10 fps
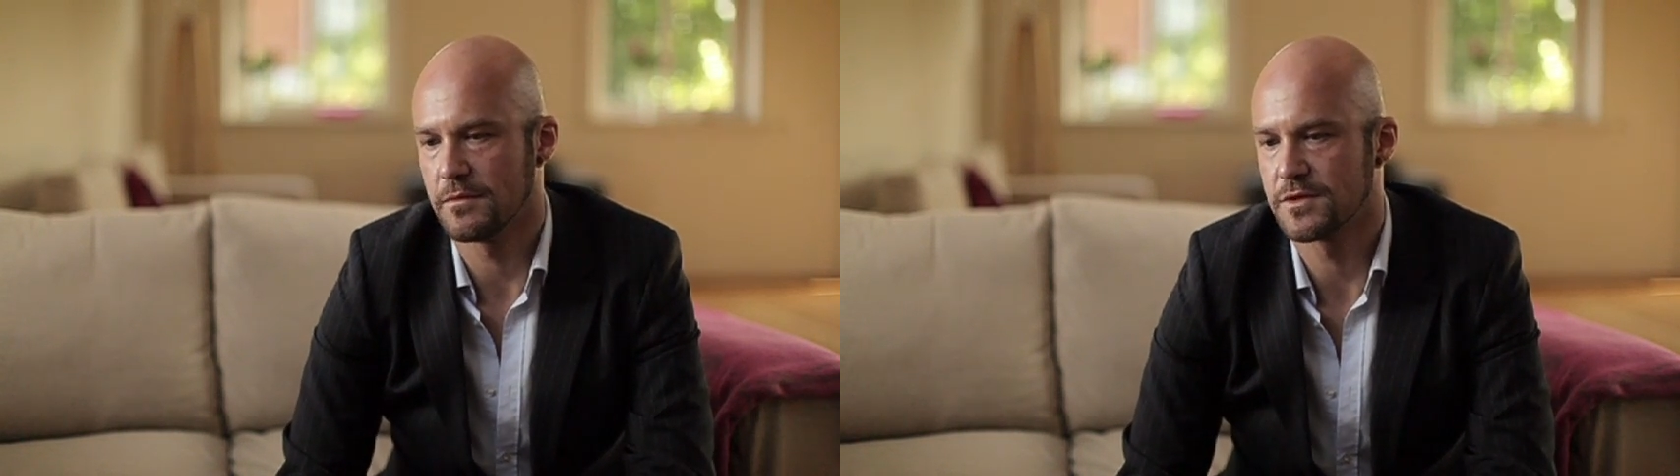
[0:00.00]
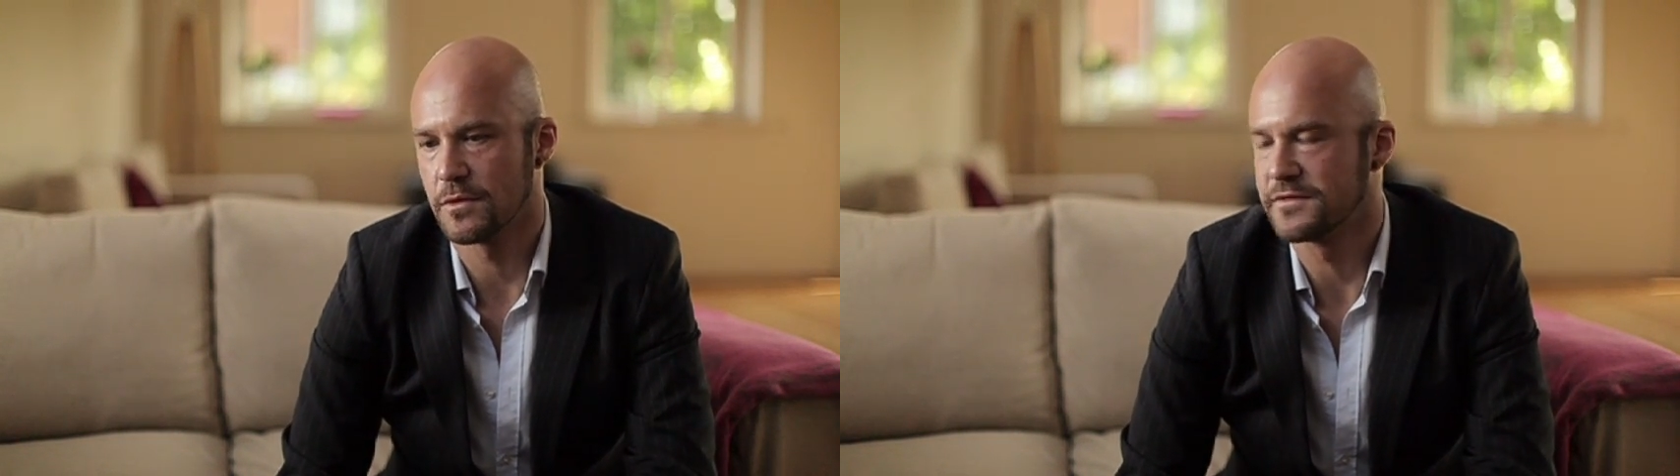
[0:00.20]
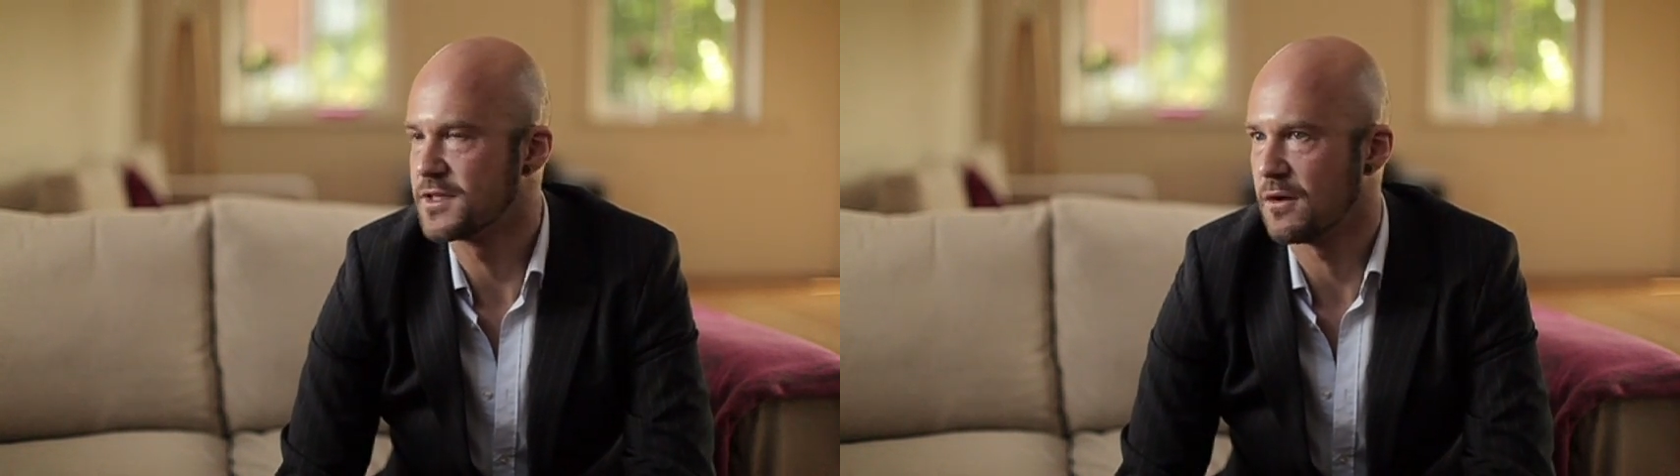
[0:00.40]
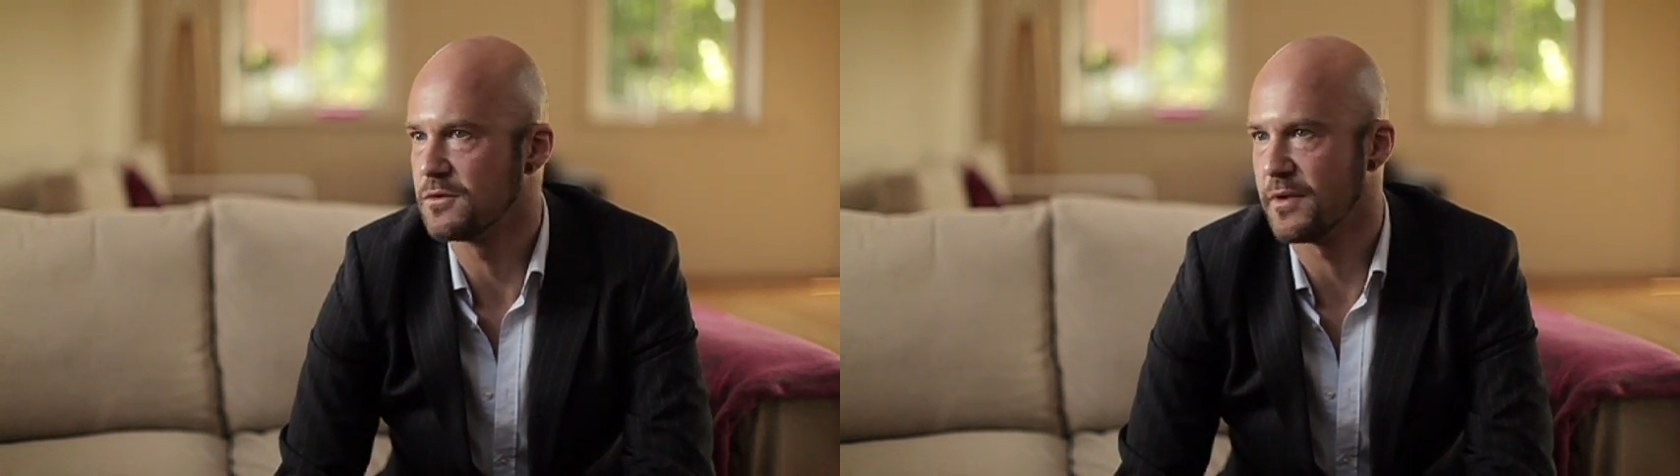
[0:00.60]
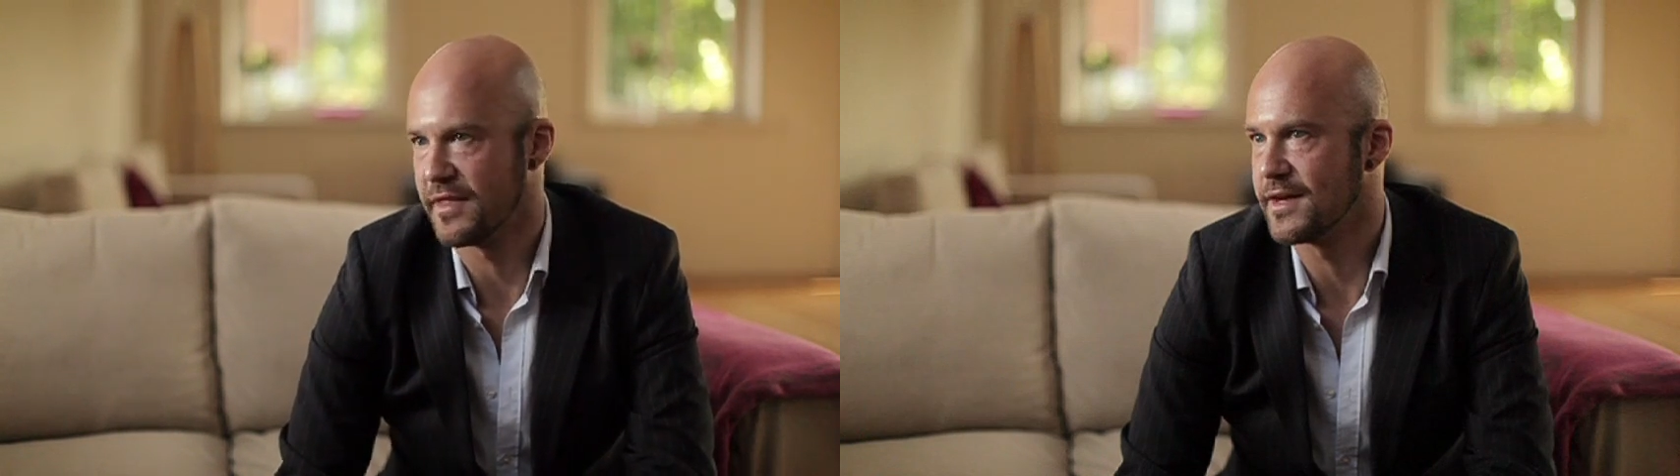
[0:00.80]
was sort of
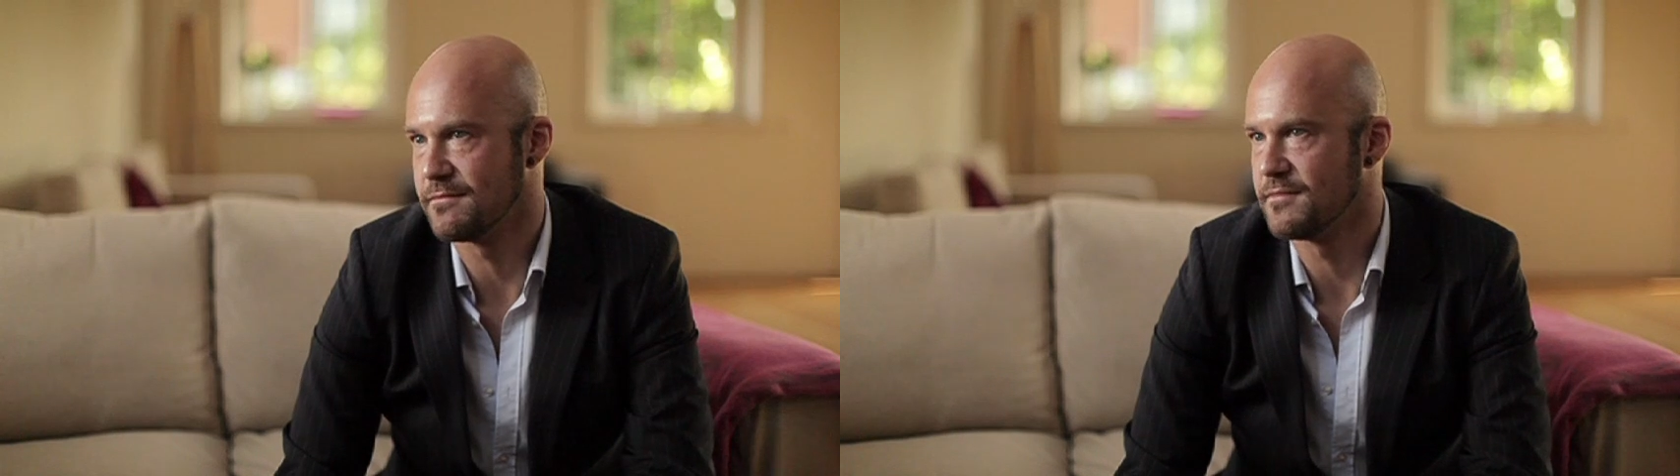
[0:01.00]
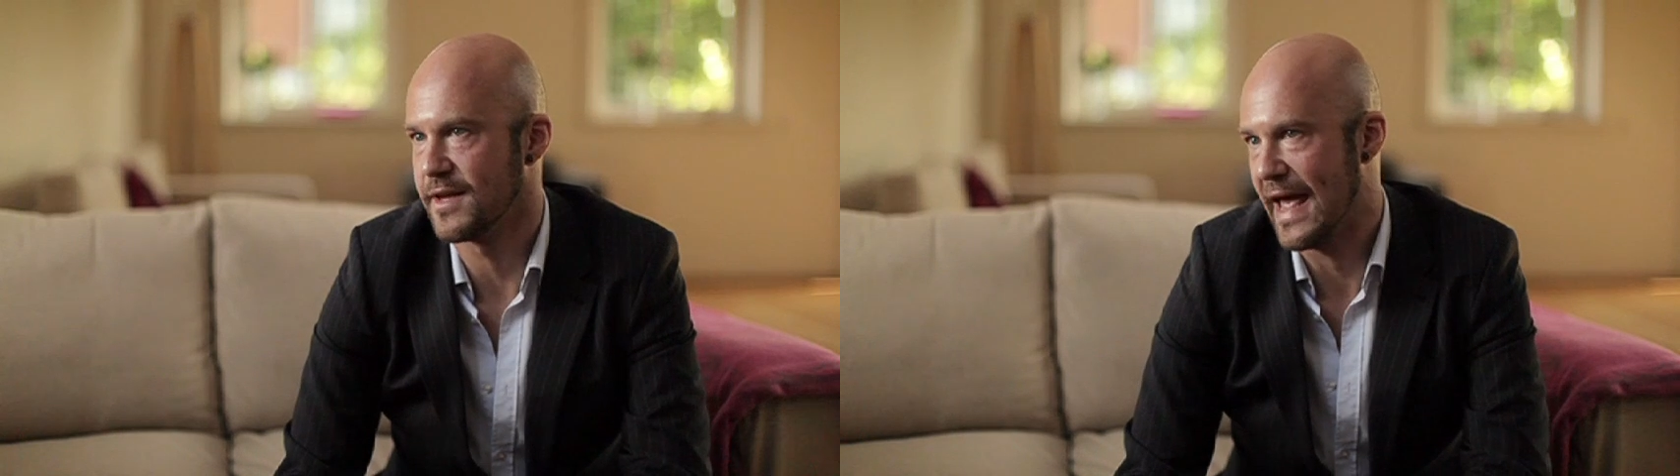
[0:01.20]
told within